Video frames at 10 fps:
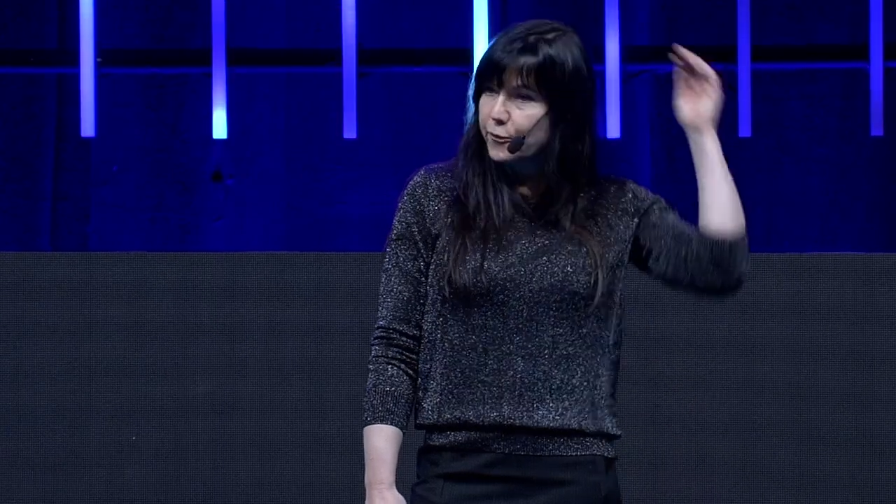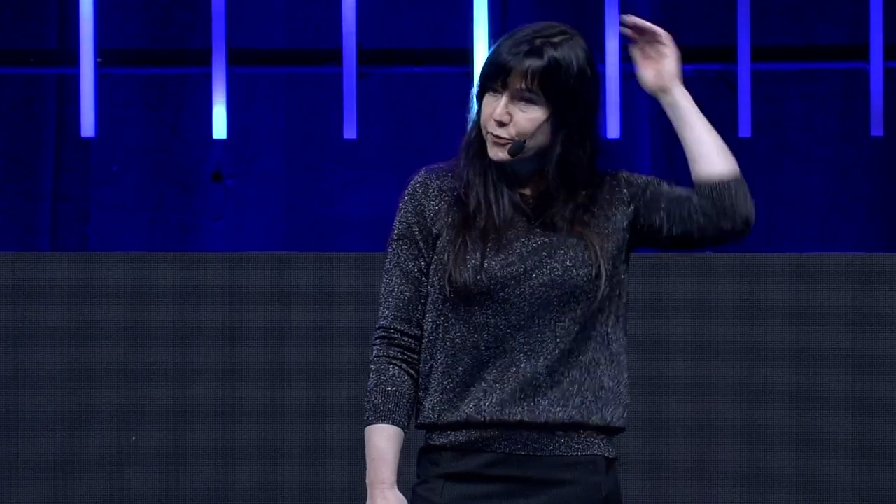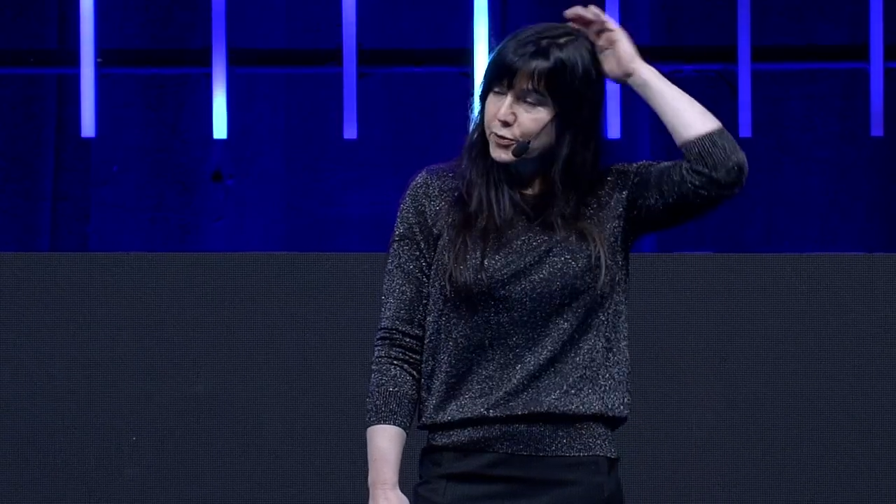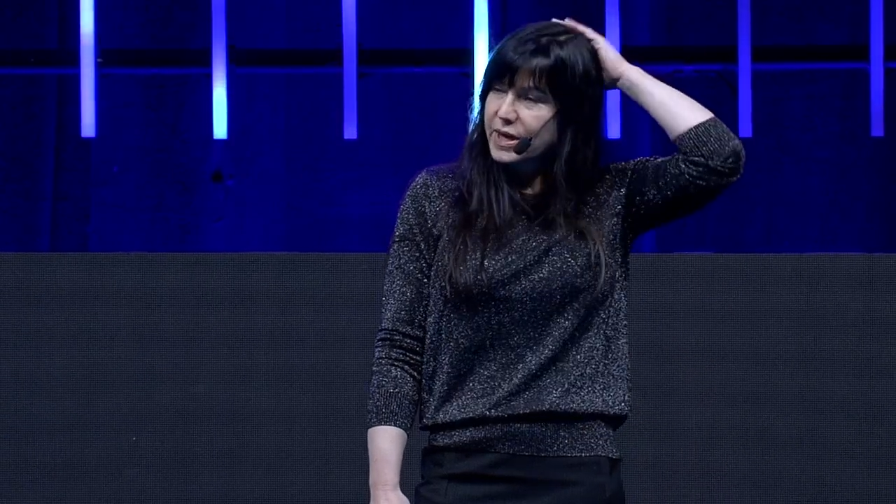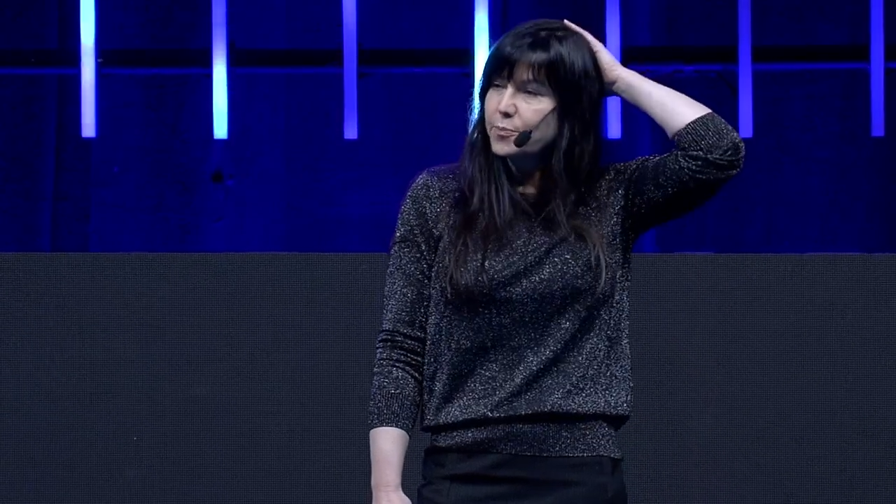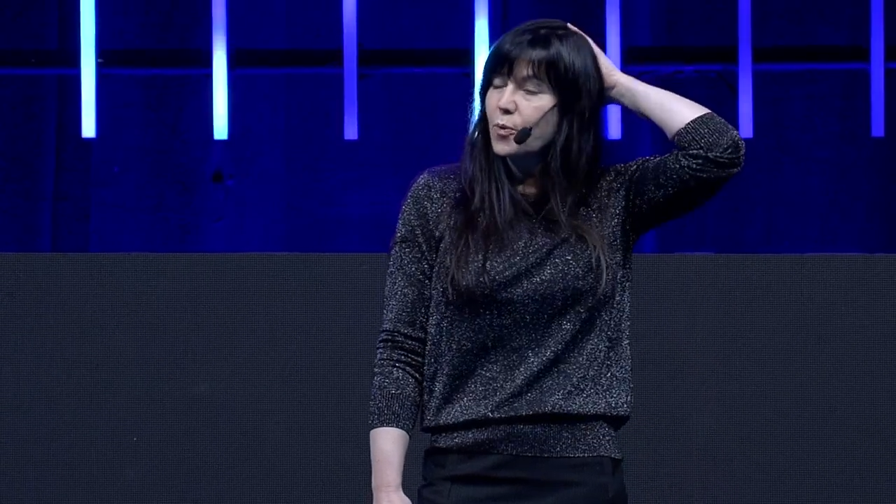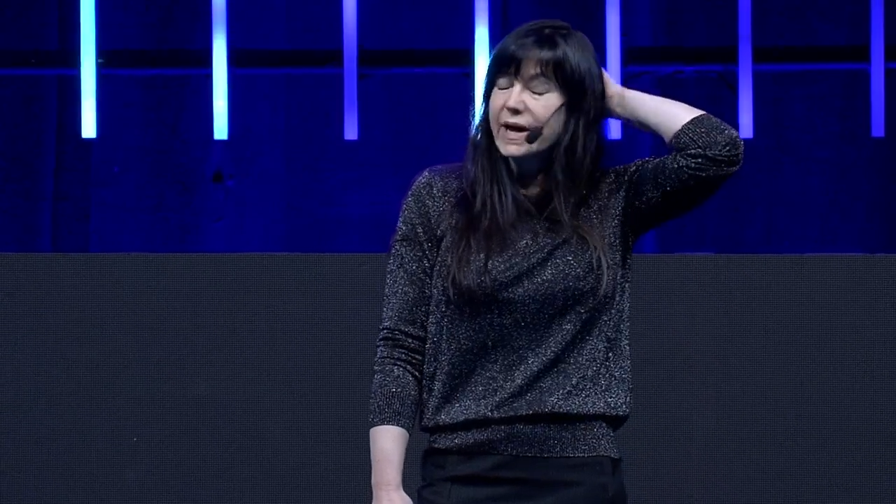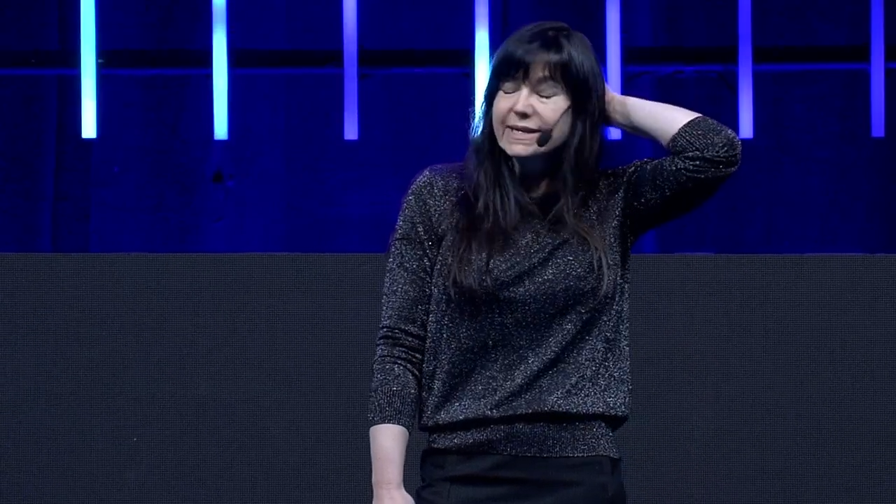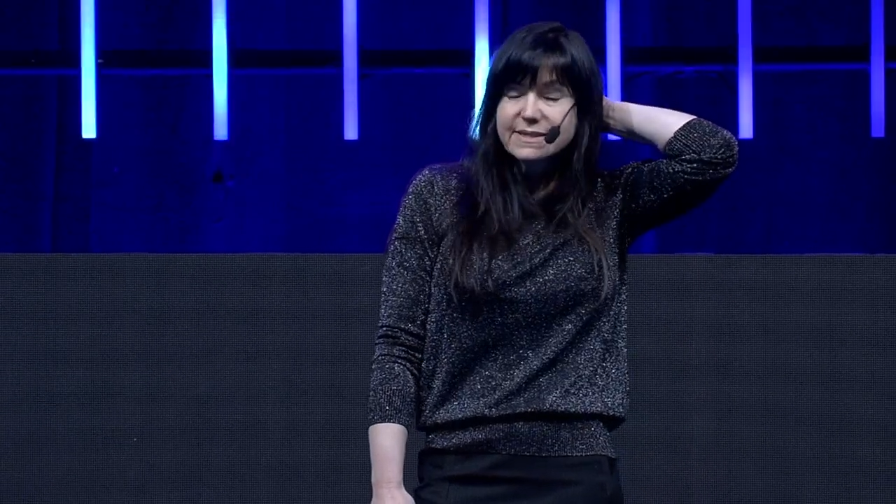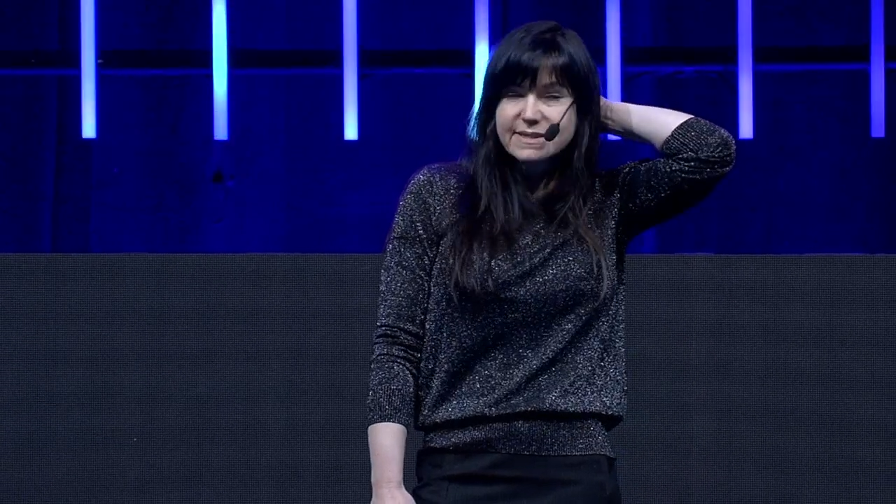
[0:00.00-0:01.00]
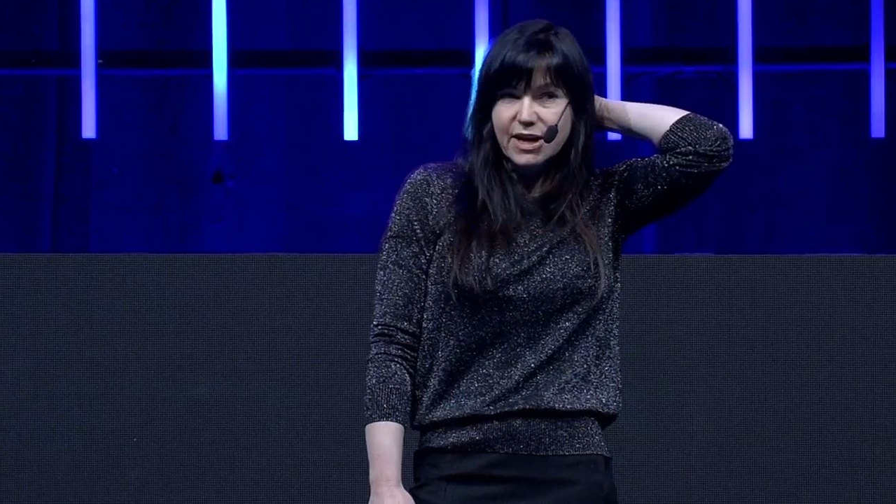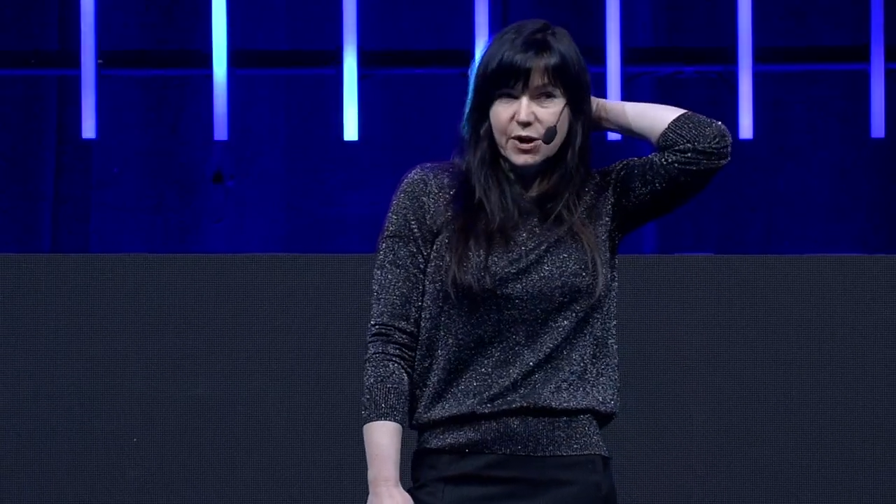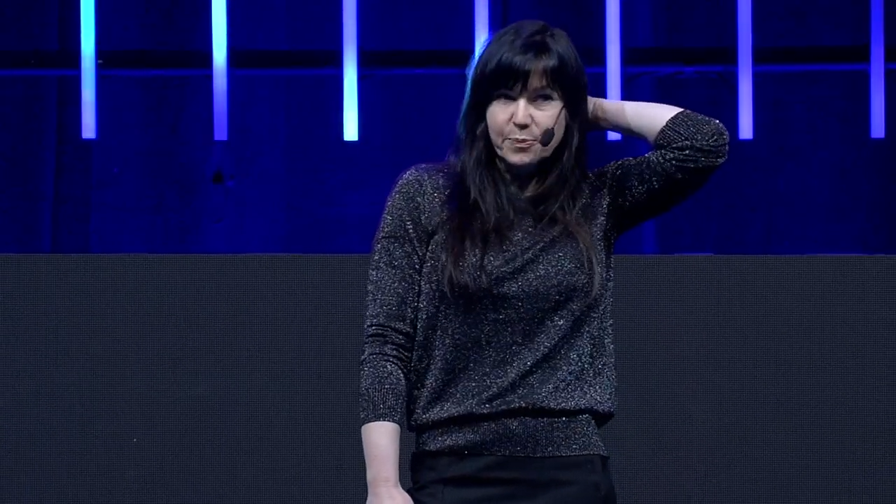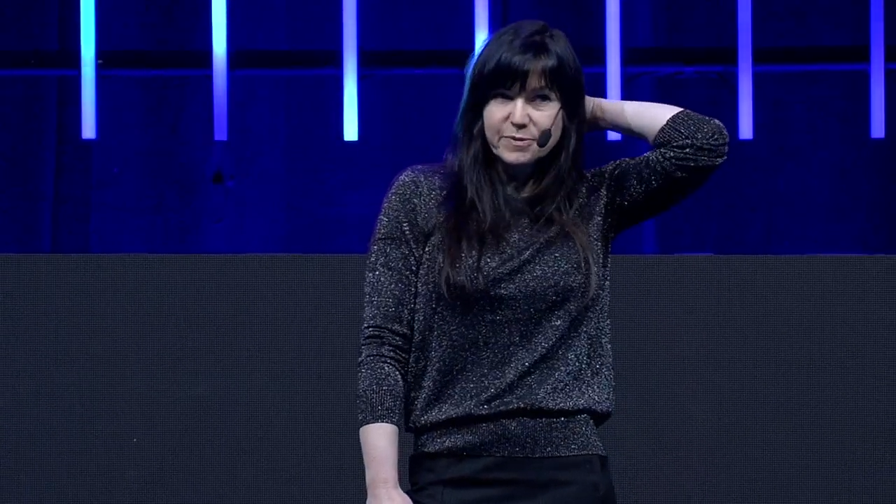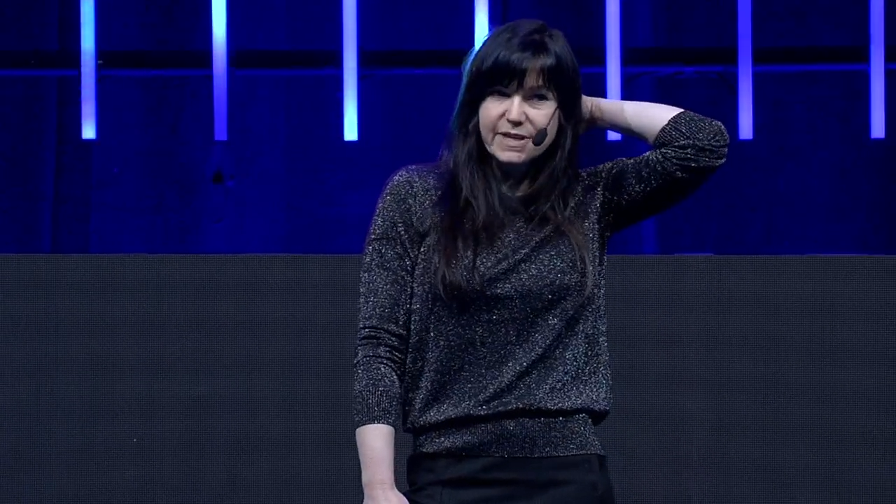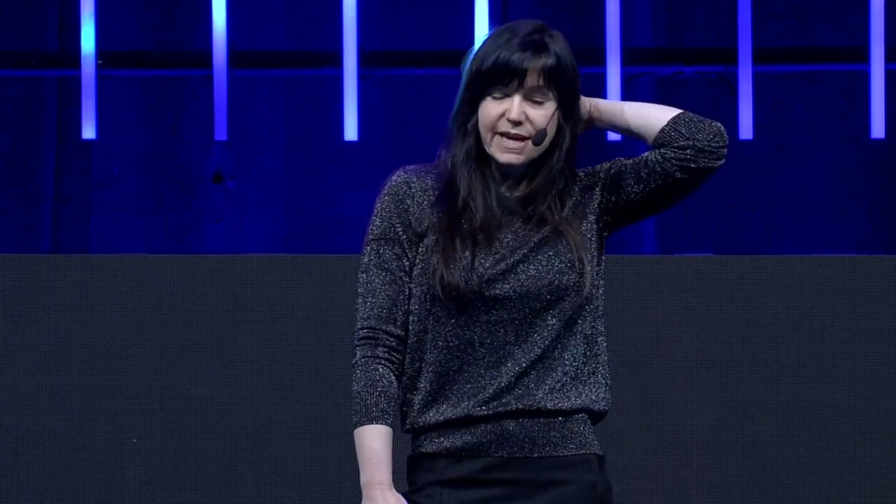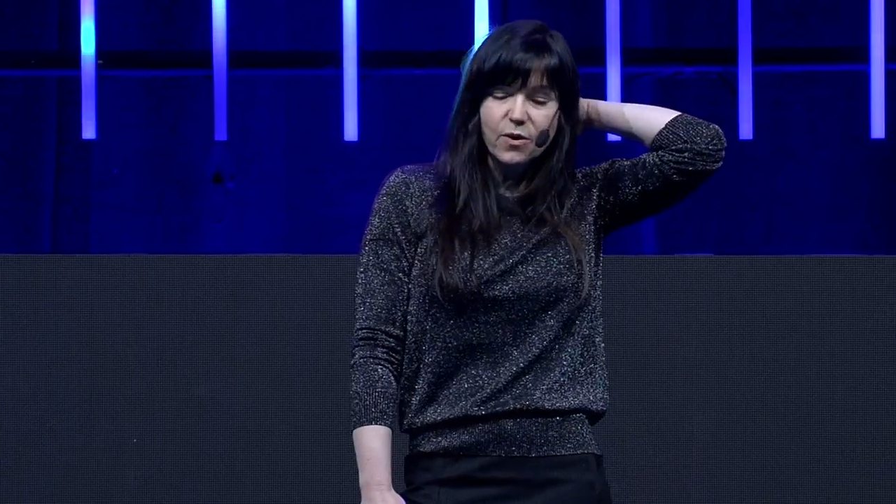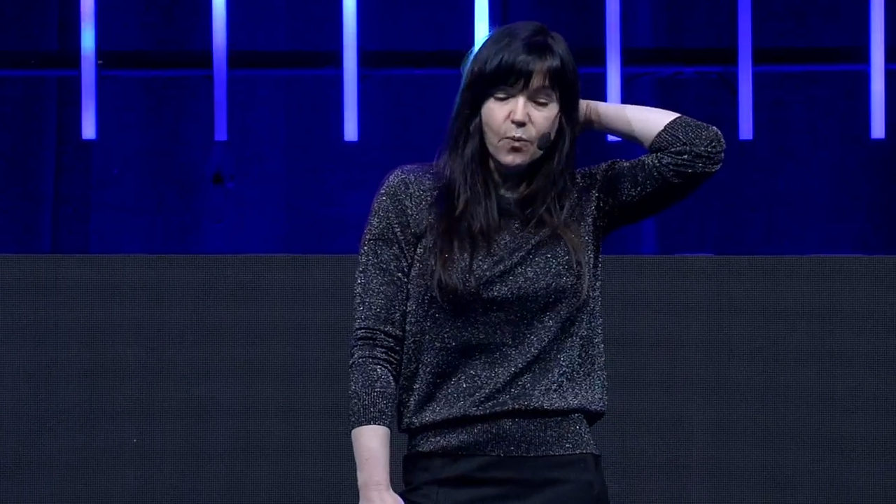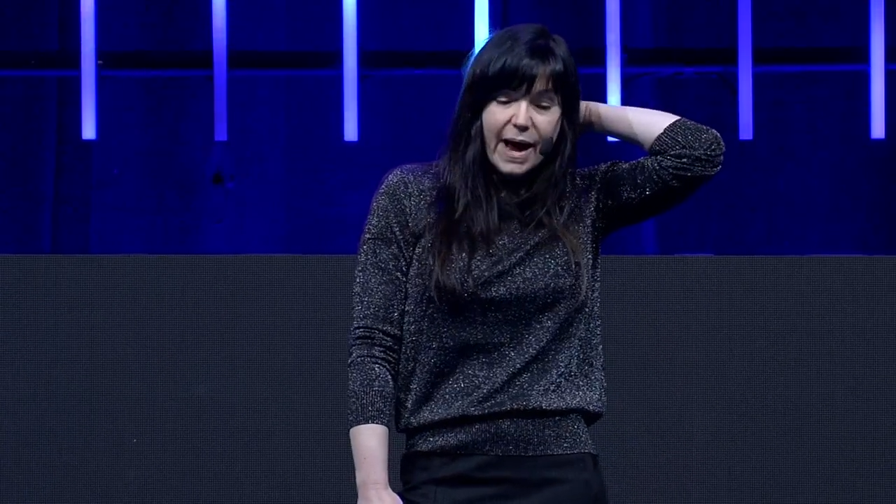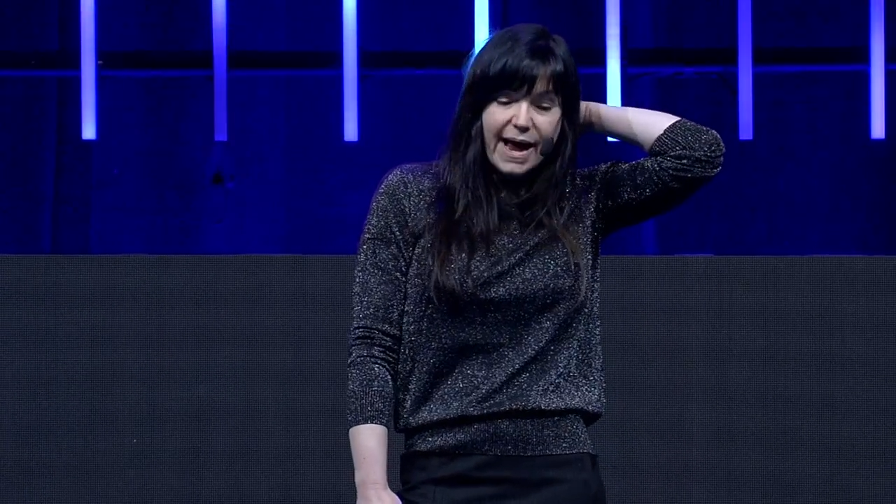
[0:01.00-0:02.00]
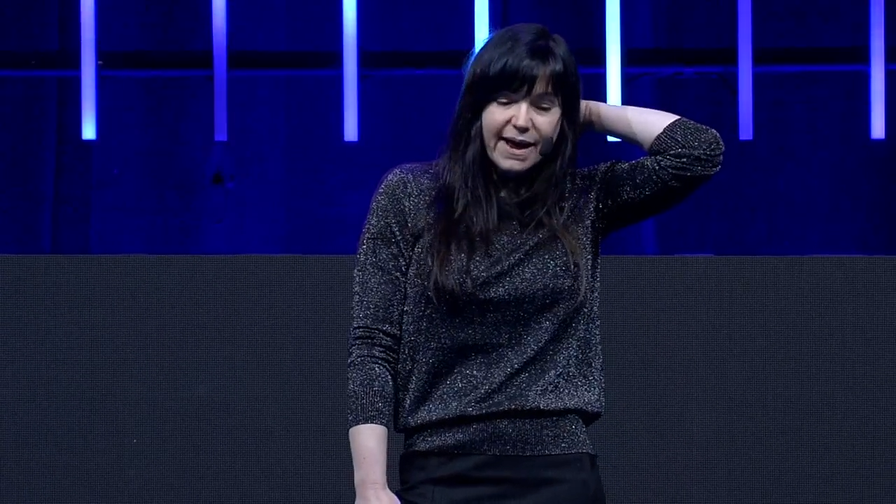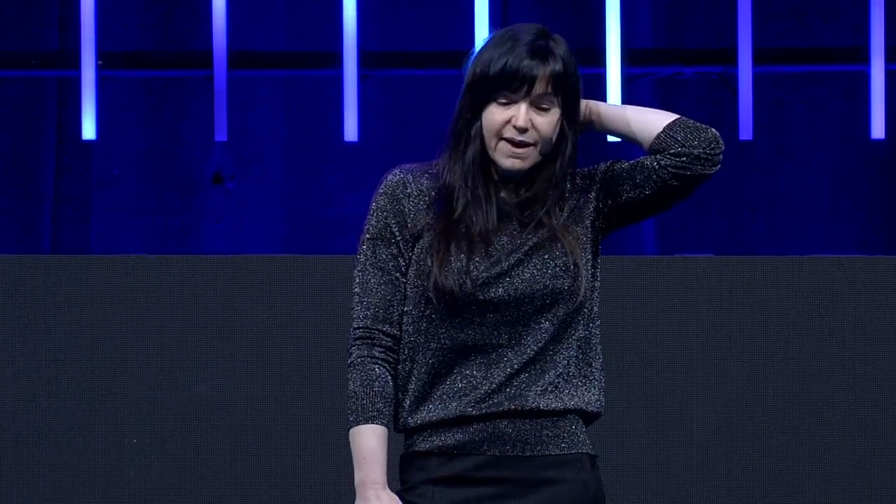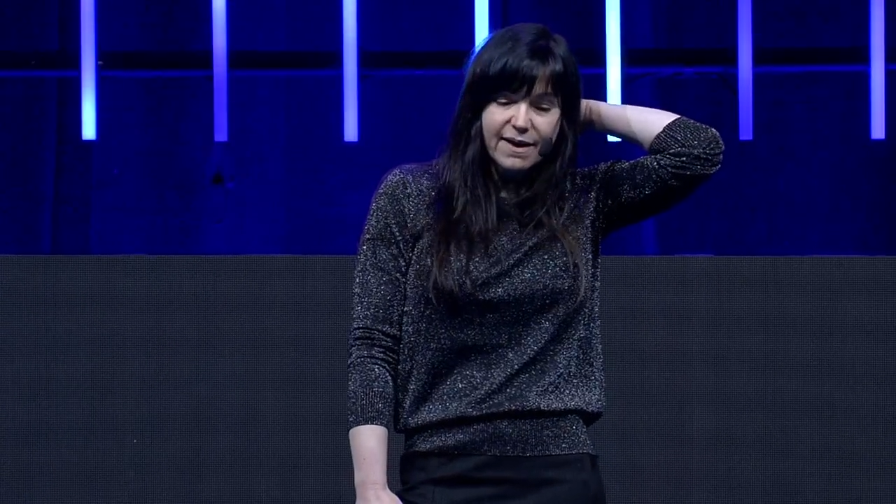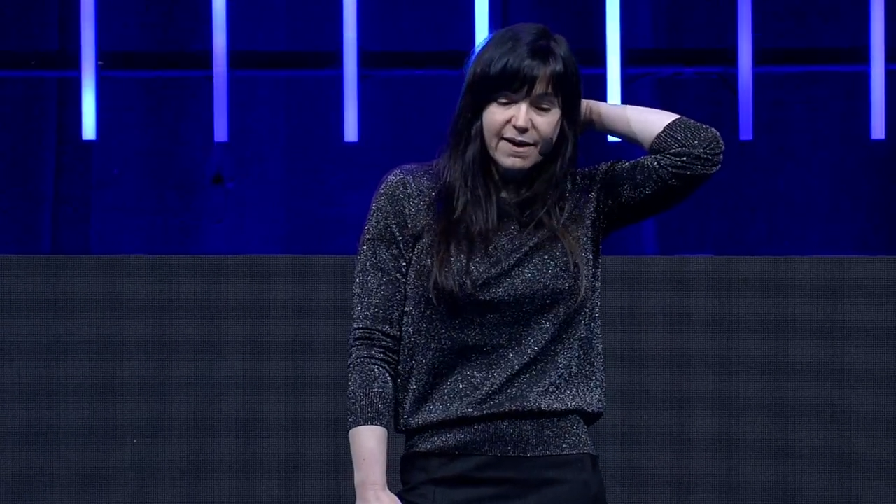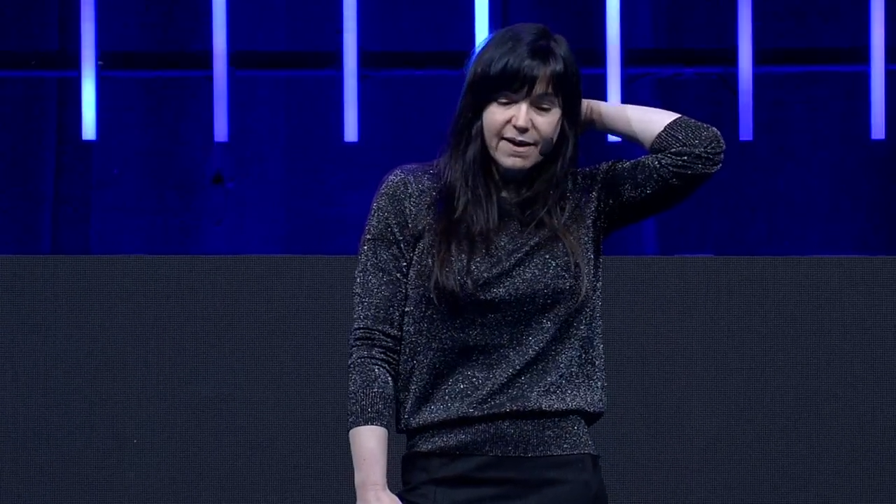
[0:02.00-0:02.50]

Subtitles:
a few key points that I hope you take away.